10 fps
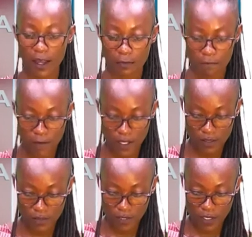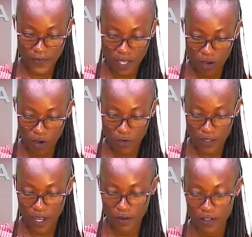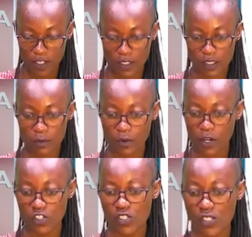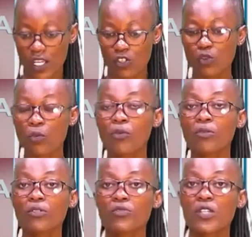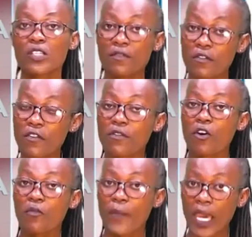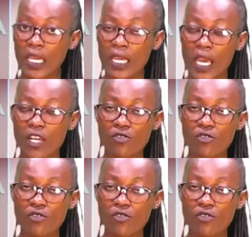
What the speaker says: anniversary of the African Liberation Day tomorrow, the 25th of May,